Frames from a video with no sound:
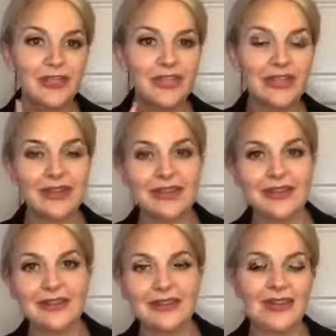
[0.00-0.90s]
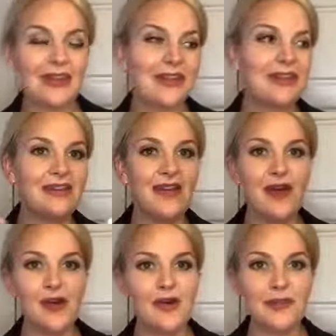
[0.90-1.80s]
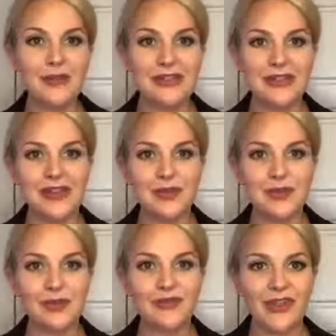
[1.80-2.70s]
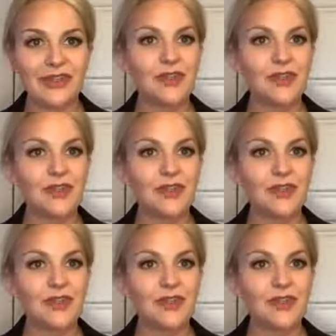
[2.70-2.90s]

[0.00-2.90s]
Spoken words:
cheek and thinking, oh, maybe it's going to help to prevent.